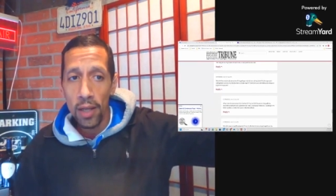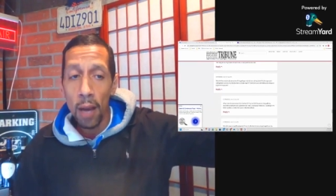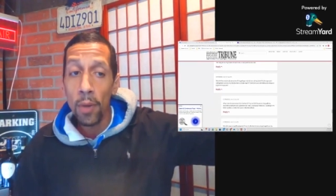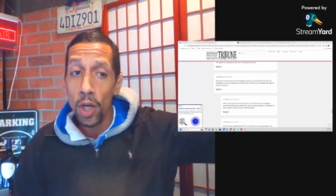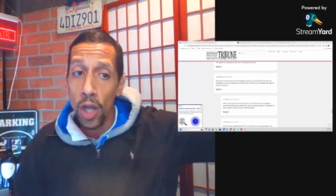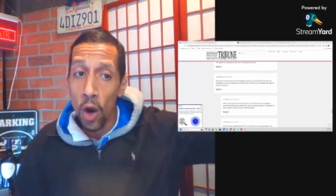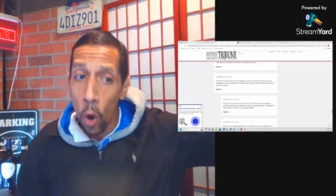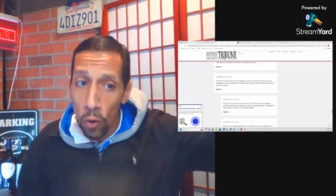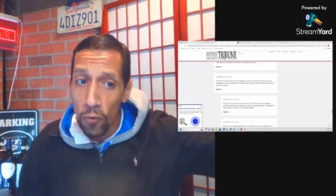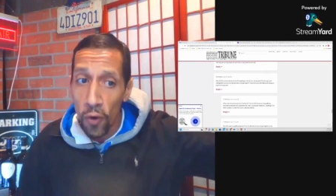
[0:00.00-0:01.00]
I'm going to
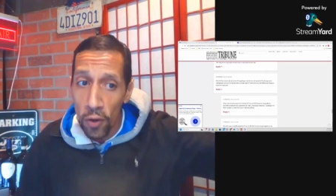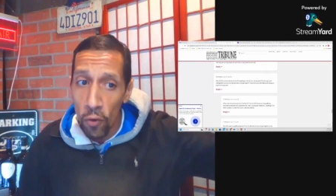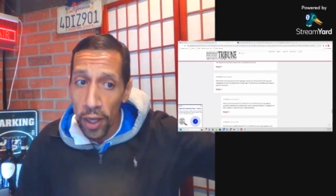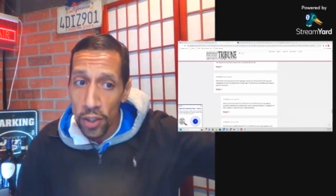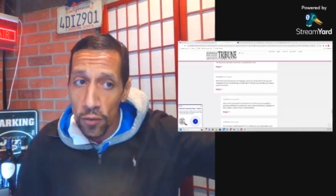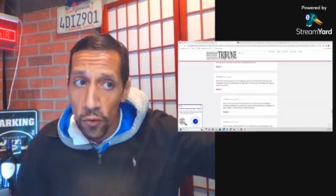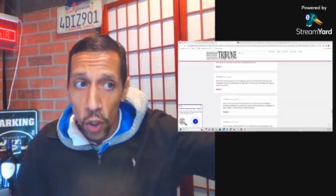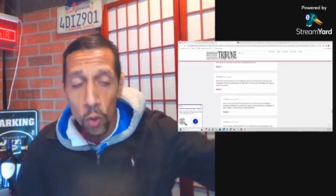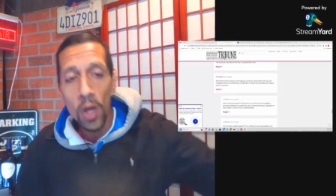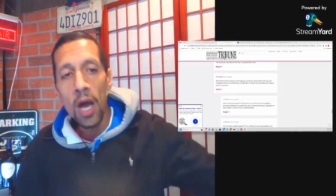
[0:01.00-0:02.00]
hold fundraisers for you.